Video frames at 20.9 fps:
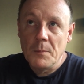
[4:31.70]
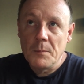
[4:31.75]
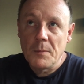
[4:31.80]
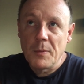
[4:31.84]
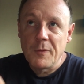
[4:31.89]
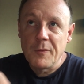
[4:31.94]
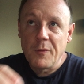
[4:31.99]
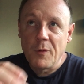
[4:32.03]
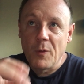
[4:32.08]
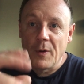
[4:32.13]

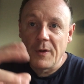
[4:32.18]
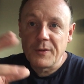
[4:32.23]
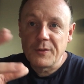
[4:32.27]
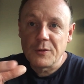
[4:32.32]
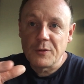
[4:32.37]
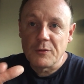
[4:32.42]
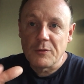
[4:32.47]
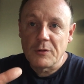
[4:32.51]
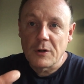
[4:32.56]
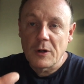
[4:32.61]
before I
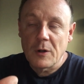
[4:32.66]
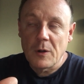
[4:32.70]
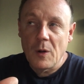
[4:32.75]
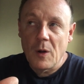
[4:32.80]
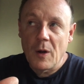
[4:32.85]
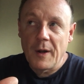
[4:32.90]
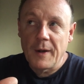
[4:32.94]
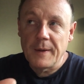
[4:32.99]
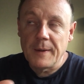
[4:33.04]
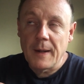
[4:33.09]
saw a
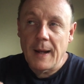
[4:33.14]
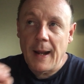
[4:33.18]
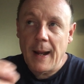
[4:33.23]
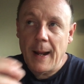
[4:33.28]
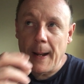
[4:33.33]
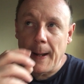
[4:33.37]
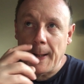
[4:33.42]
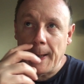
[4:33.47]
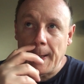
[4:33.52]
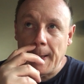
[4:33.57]
client,
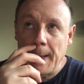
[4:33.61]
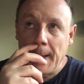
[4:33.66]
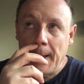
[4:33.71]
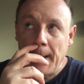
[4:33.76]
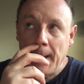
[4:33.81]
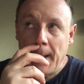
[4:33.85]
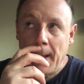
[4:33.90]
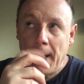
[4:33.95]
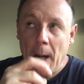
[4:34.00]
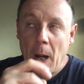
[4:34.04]
and
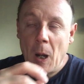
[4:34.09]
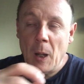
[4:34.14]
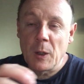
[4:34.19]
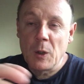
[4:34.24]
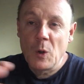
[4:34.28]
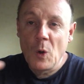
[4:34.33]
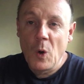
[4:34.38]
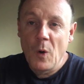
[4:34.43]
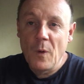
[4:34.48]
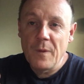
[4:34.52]
I
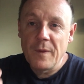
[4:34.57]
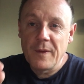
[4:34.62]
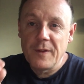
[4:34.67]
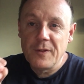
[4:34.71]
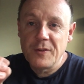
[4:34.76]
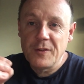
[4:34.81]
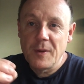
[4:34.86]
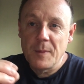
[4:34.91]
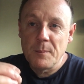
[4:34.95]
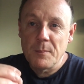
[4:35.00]
got
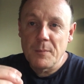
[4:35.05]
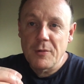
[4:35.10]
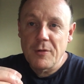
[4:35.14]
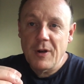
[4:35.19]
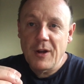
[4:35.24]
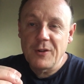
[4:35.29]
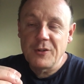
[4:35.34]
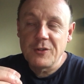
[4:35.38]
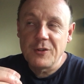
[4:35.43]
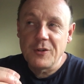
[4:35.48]
this
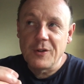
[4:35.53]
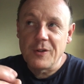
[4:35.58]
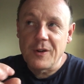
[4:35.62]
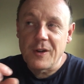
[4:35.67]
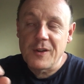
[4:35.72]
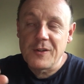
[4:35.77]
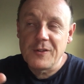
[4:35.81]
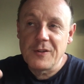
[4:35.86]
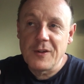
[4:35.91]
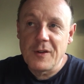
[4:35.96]
impression
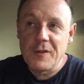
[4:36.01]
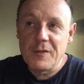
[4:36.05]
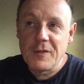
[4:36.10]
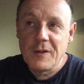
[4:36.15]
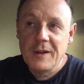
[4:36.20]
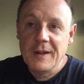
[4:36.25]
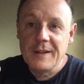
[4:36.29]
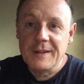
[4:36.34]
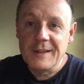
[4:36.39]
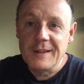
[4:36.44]
as if